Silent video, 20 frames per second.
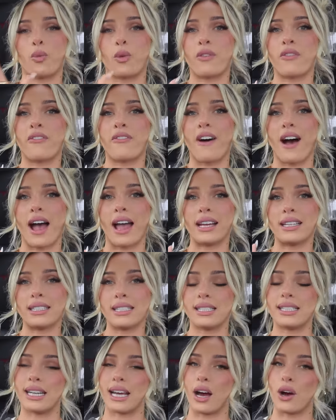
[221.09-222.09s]

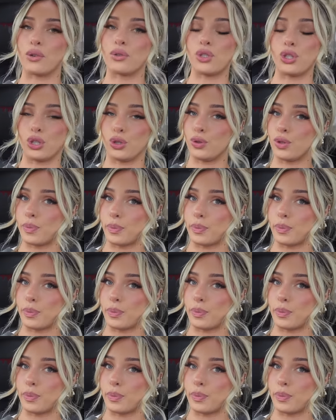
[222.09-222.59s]
refined down to